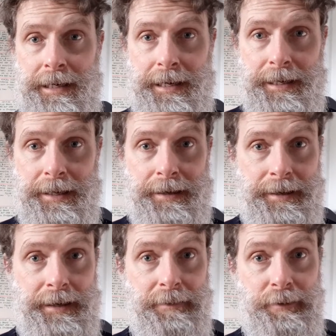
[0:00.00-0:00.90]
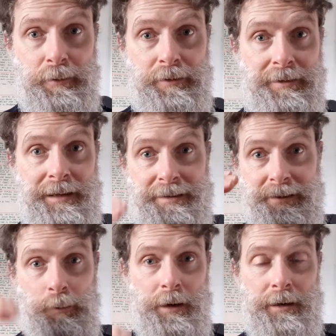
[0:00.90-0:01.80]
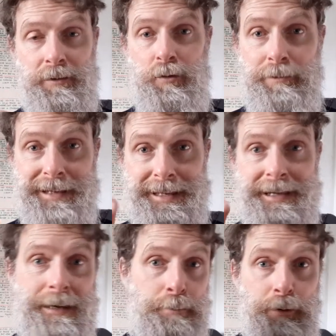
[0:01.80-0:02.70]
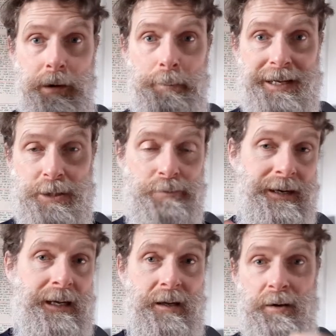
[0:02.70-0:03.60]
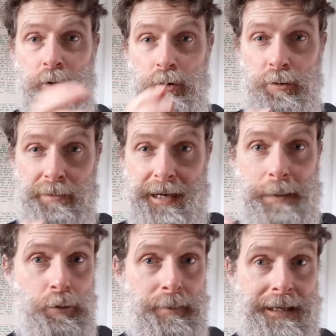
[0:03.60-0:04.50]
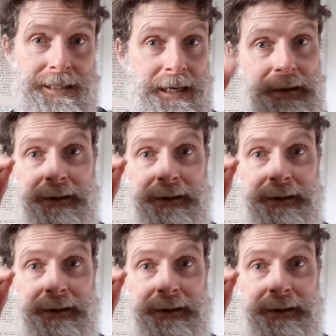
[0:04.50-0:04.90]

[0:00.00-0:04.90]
Uh, and if you see someone has already put a Bessel van der Kolk or a Gabor Mate,